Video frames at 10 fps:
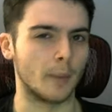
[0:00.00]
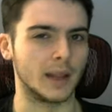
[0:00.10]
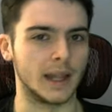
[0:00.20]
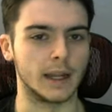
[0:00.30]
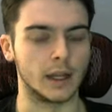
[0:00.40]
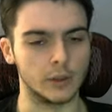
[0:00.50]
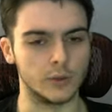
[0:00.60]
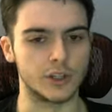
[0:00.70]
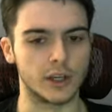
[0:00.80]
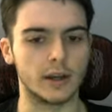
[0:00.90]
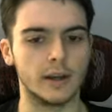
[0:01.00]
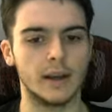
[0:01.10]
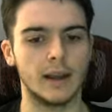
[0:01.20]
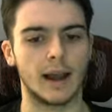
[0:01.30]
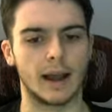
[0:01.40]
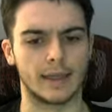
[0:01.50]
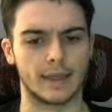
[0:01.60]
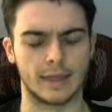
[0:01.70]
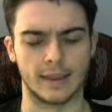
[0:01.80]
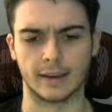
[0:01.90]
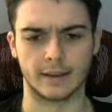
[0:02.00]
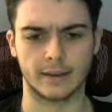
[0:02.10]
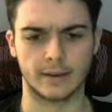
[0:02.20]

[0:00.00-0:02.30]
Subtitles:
playing Hawlucha. I think,